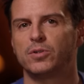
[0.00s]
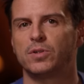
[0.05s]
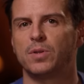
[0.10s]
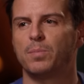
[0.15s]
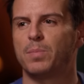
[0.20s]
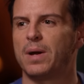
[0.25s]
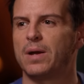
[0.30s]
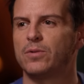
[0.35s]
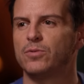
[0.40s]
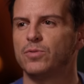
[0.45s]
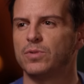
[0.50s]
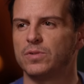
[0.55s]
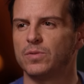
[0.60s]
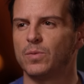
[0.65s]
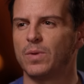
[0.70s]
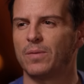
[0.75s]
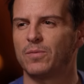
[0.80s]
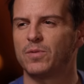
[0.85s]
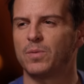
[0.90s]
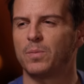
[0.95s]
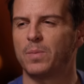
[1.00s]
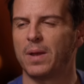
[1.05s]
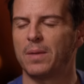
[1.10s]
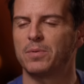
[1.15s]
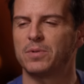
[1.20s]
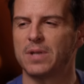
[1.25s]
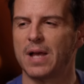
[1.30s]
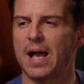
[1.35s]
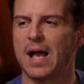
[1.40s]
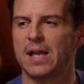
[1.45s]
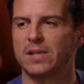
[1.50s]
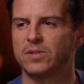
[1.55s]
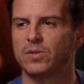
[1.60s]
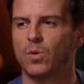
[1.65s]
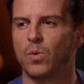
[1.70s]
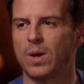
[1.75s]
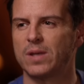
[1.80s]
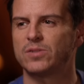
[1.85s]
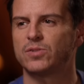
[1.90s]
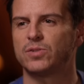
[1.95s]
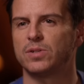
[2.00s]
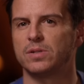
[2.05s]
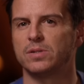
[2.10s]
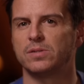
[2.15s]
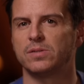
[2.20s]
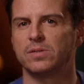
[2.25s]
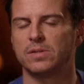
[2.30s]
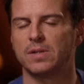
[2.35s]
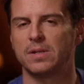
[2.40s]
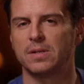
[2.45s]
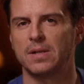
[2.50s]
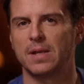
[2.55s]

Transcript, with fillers: the boundaries, and we have to be able to ask questions.